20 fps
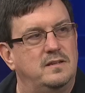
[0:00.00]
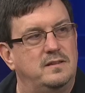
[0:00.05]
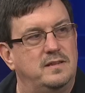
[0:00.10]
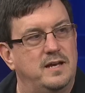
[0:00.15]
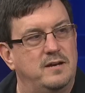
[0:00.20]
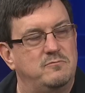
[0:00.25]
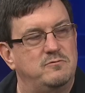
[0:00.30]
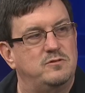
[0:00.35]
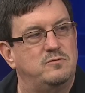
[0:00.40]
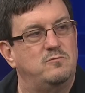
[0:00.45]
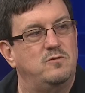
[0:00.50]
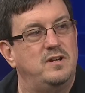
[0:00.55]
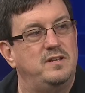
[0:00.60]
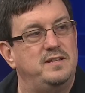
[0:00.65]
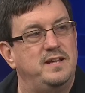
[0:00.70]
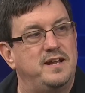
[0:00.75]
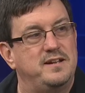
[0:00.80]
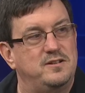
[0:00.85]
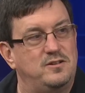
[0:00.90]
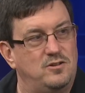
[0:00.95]
that was when
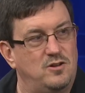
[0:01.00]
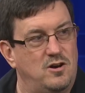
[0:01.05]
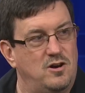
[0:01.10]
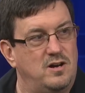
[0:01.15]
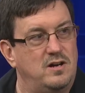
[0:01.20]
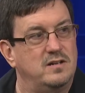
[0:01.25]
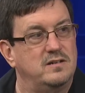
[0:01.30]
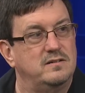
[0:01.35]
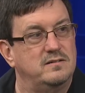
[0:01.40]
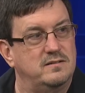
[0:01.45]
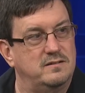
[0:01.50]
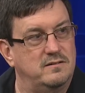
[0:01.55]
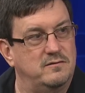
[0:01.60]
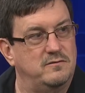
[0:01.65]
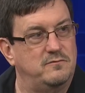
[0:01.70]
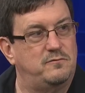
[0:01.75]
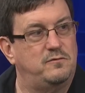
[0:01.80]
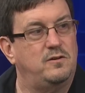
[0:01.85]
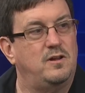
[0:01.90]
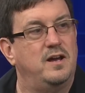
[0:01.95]
they had a long
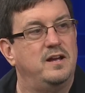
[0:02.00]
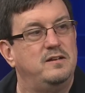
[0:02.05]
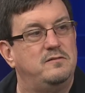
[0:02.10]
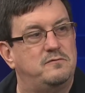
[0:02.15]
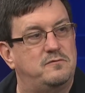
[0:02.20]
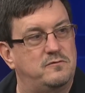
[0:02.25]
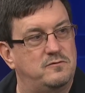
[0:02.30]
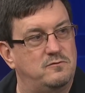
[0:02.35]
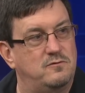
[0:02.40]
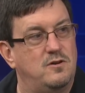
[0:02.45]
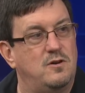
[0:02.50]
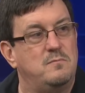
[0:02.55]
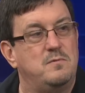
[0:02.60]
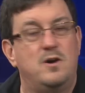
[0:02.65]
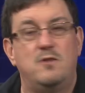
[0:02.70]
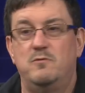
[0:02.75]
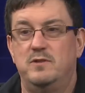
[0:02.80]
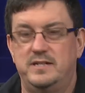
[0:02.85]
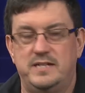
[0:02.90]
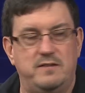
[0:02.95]
flight, flight for
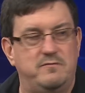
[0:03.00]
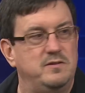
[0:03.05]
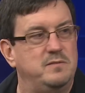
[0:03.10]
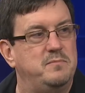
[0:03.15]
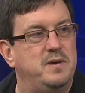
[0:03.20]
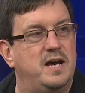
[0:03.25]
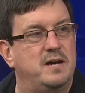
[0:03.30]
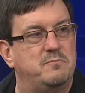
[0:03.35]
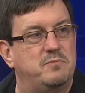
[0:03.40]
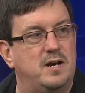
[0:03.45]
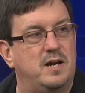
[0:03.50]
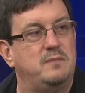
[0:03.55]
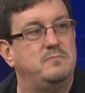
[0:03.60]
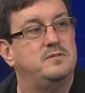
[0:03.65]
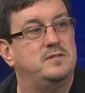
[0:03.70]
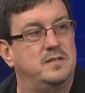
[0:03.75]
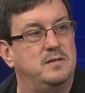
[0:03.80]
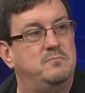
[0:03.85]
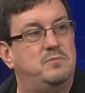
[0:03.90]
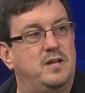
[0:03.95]
Romo. He's having the back
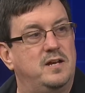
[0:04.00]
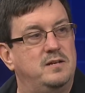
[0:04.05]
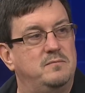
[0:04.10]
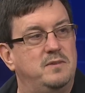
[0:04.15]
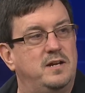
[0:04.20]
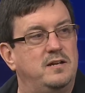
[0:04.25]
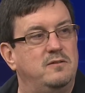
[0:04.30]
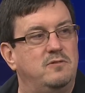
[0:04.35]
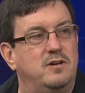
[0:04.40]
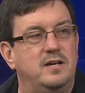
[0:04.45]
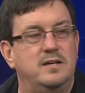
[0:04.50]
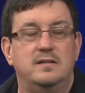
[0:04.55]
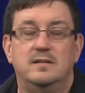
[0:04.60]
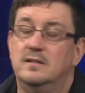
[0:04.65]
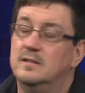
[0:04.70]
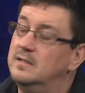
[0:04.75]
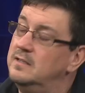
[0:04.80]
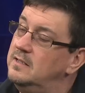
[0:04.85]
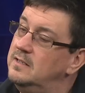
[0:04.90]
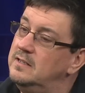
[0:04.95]
problems, and he mm-hmm. played him anyway.
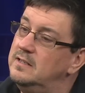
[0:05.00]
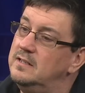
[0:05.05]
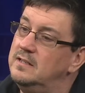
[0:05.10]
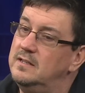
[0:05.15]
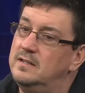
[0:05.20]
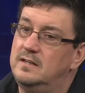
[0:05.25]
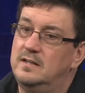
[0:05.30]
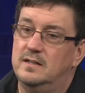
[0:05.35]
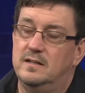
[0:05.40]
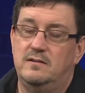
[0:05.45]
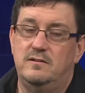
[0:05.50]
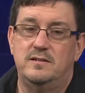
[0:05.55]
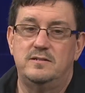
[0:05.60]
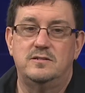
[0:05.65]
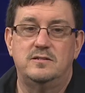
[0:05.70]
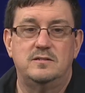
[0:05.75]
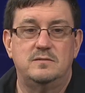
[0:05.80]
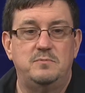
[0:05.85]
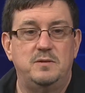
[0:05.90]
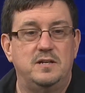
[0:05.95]
You know, this
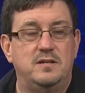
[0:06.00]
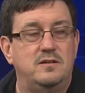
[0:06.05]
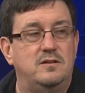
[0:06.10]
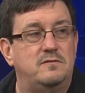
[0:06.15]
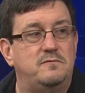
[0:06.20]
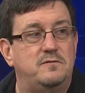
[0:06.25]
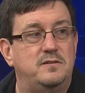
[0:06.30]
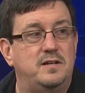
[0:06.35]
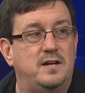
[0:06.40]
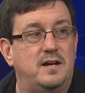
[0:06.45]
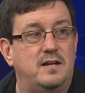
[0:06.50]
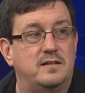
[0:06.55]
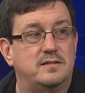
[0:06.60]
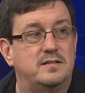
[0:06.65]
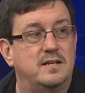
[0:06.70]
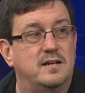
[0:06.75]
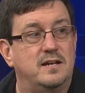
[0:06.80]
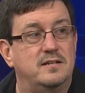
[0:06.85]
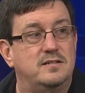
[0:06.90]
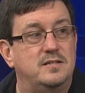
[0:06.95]
is a big year for Dallas.
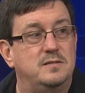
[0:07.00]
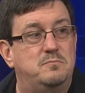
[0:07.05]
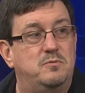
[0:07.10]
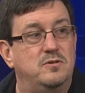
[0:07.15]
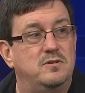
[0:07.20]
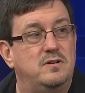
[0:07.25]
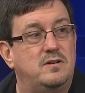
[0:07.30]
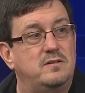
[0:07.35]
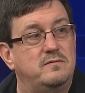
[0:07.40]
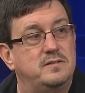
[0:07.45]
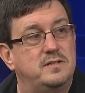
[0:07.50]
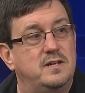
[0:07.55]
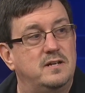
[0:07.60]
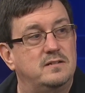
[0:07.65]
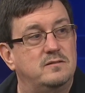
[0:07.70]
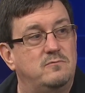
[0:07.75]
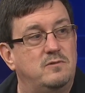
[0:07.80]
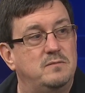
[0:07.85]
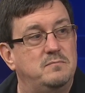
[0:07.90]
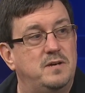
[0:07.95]
I guess he's putting all of his eggs
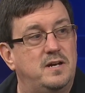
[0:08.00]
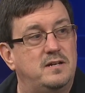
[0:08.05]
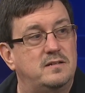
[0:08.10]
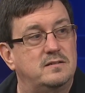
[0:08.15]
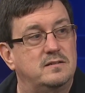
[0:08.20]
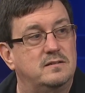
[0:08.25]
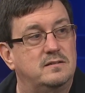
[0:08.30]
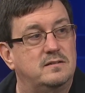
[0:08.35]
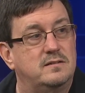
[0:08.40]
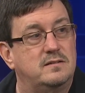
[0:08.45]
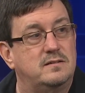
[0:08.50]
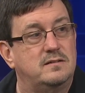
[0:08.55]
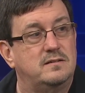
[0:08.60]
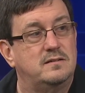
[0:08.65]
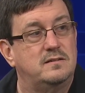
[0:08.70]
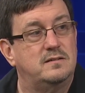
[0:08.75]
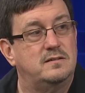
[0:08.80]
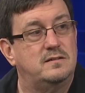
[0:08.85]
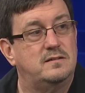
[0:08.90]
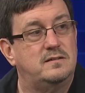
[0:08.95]
in one basket.
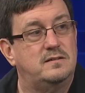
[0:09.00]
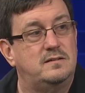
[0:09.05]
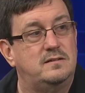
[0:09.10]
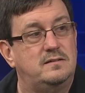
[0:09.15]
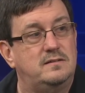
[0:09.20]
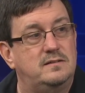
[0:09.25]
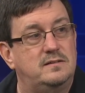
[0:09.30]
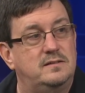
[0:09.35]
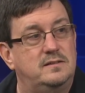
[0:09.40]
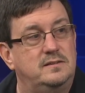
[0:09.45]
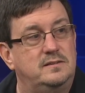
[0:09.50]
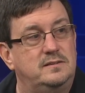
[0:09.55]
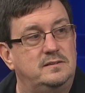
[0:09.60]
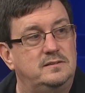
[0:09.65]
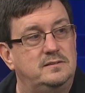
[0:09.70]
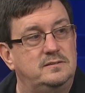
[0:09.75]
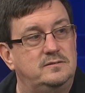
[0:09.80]
Well, you,